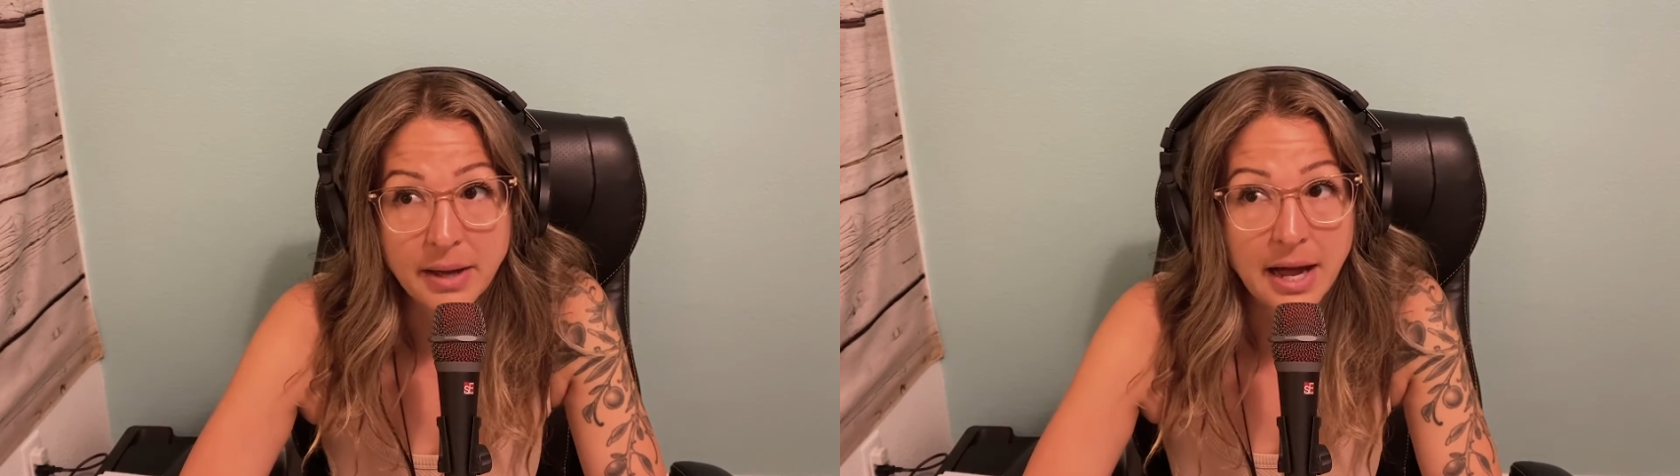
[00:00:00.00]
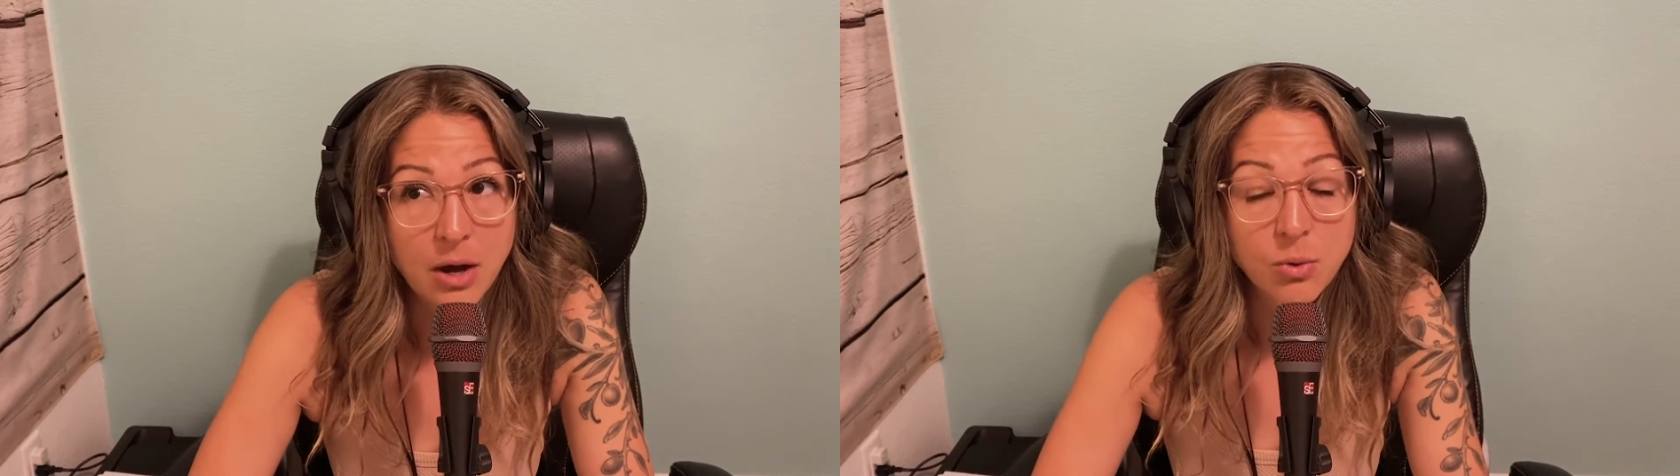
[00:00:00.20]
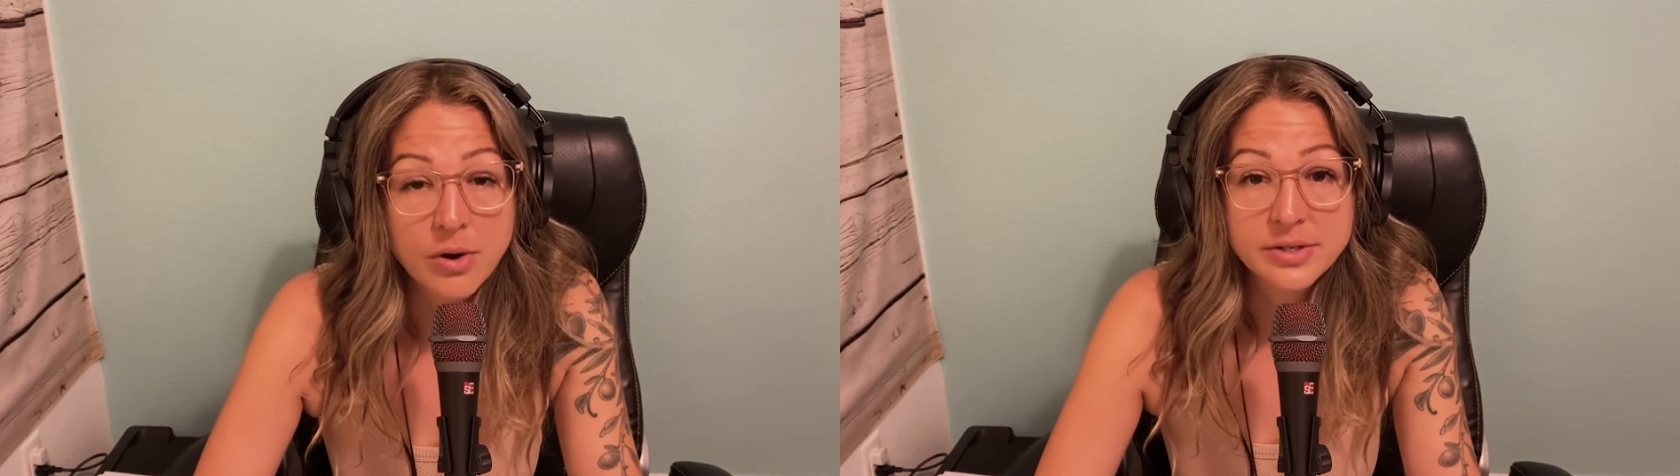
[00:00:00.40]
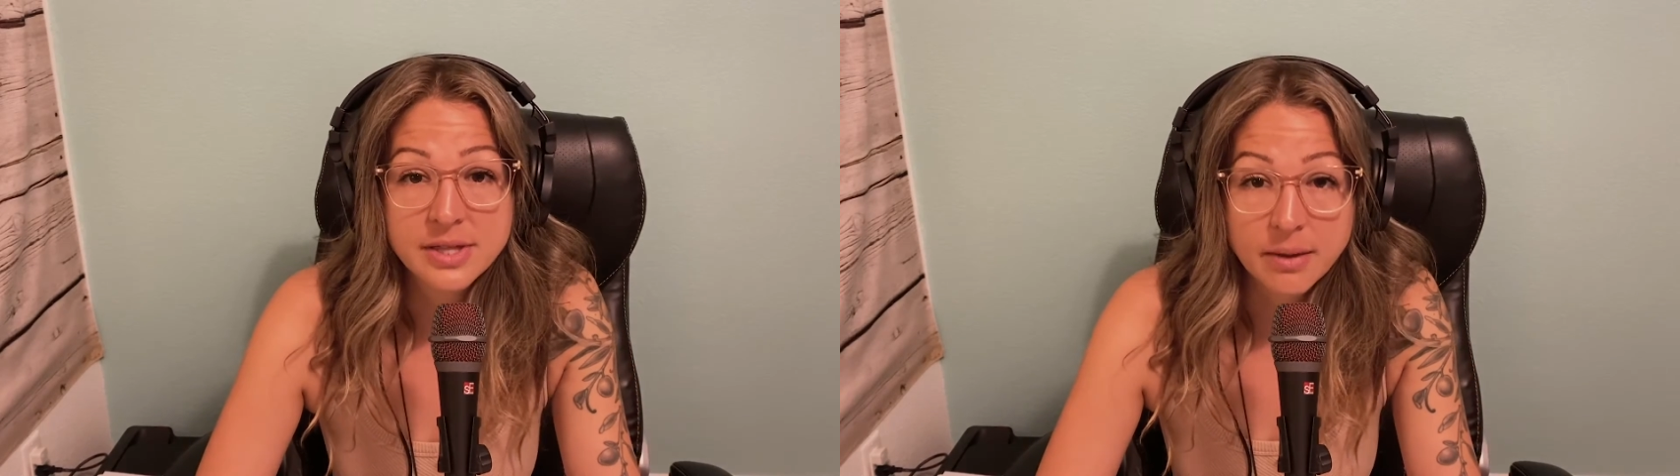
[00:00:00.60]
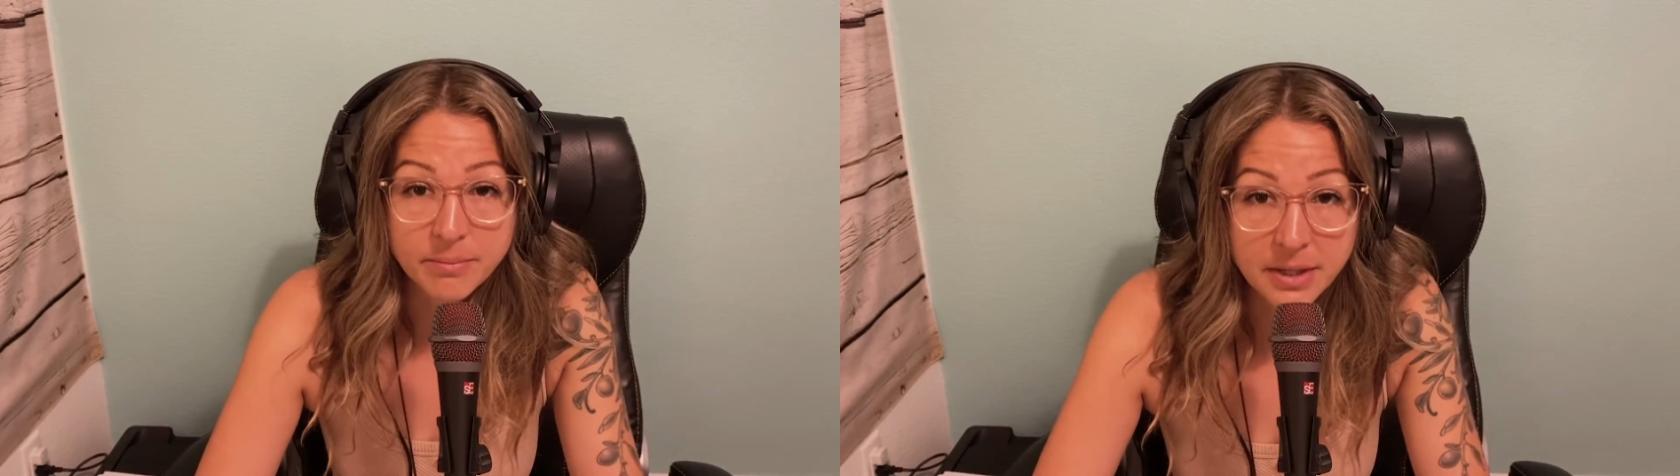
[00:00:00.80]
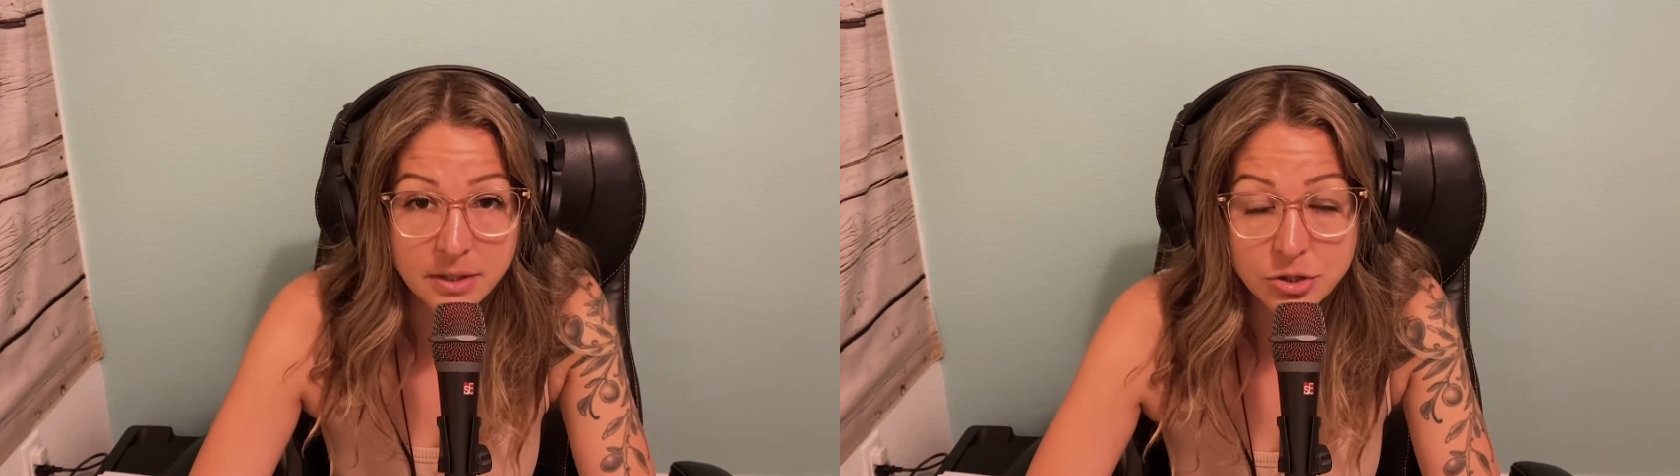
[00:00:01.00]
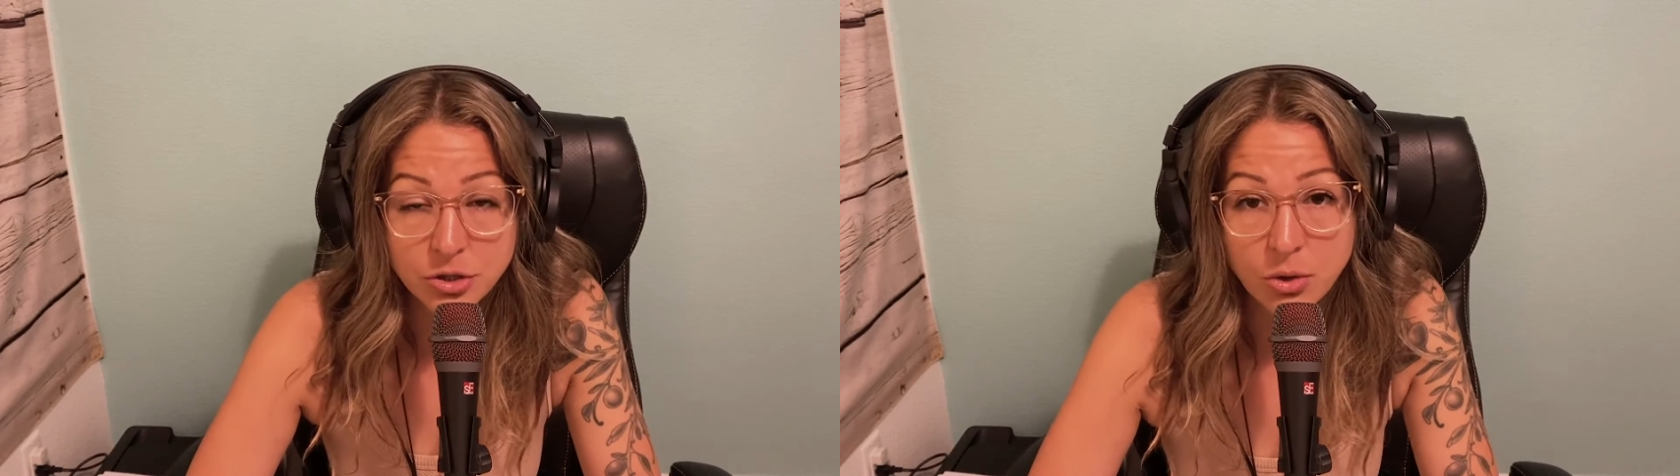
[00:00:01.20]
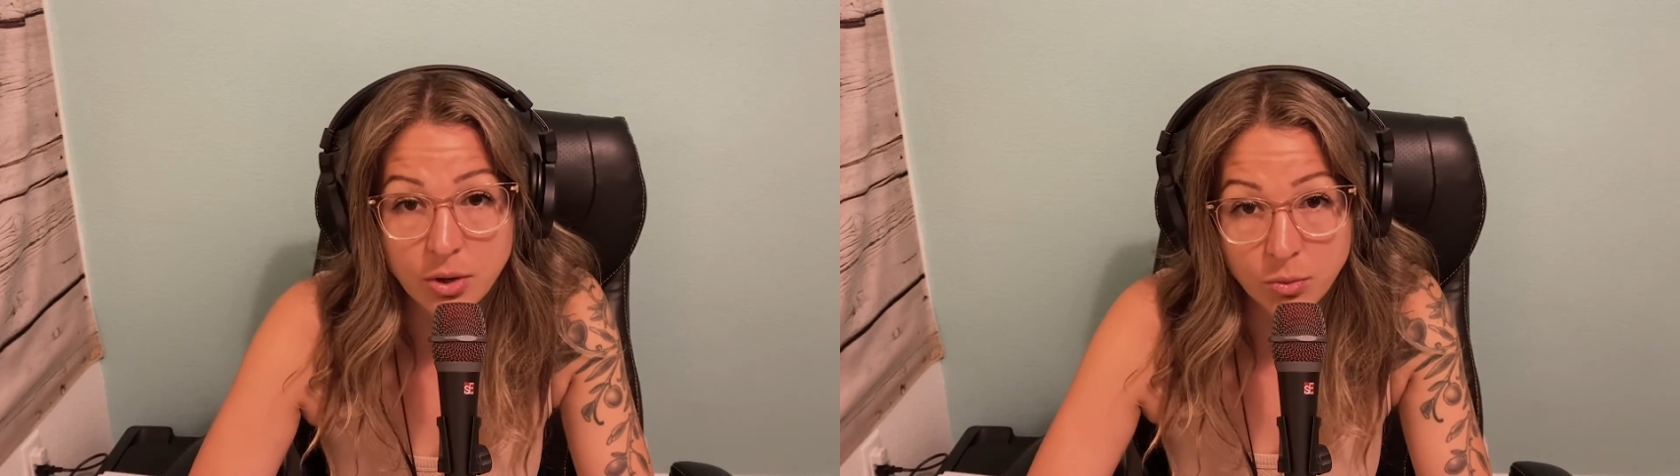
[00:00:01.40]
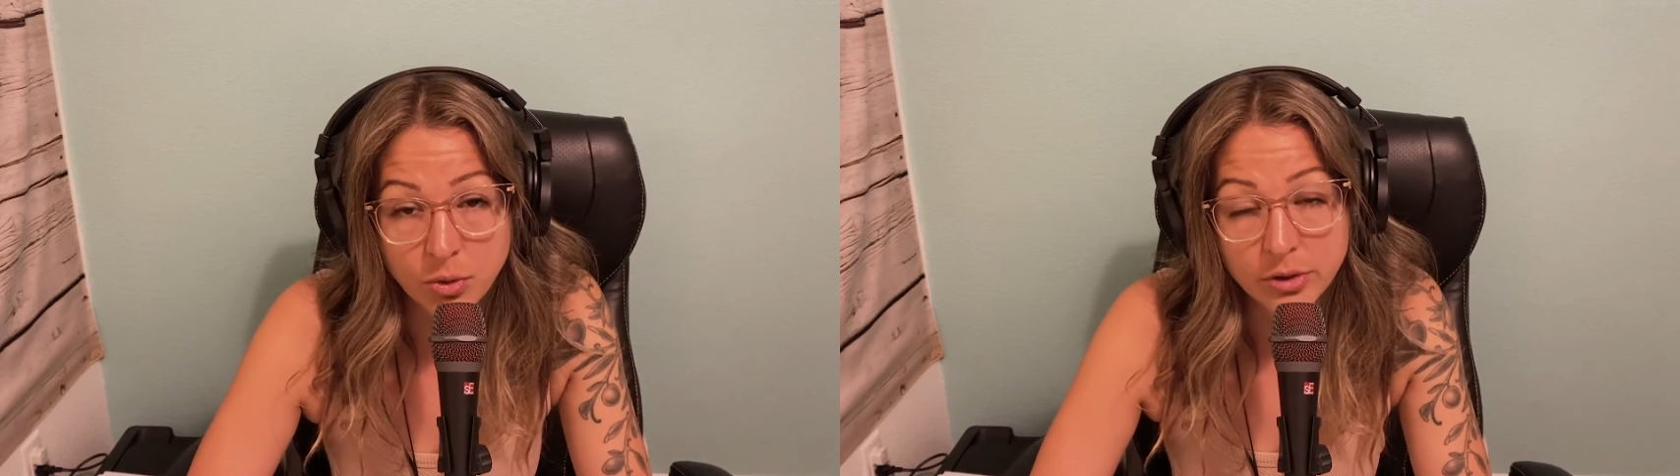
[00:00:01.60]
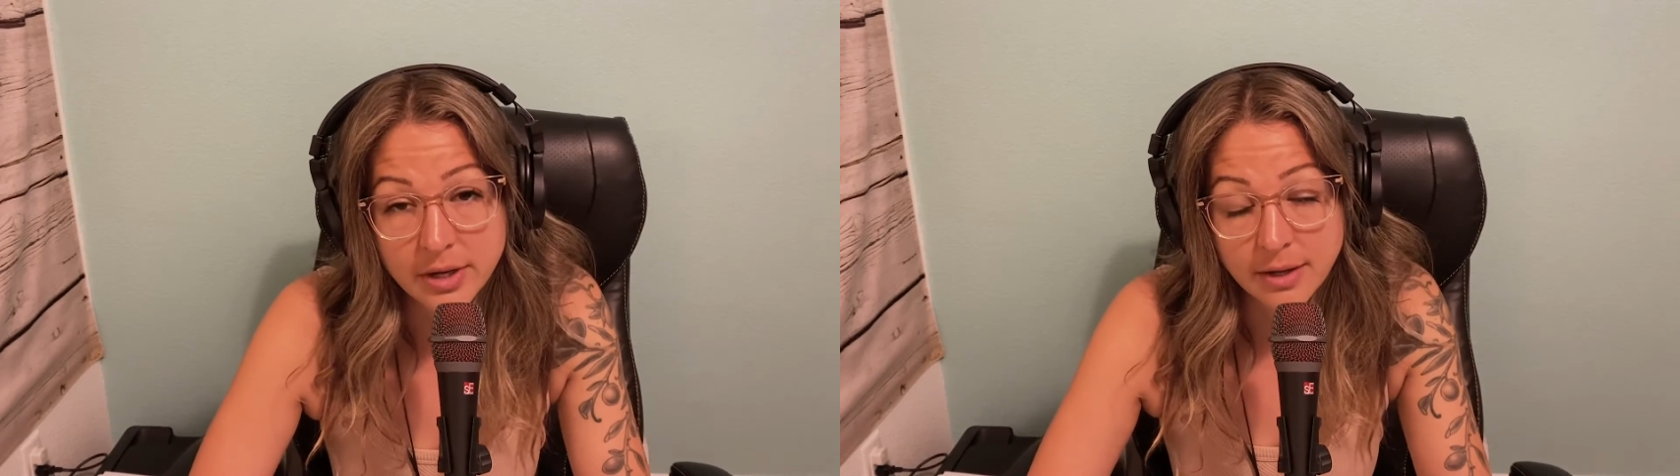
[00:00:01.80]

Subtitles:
powers that be to go at work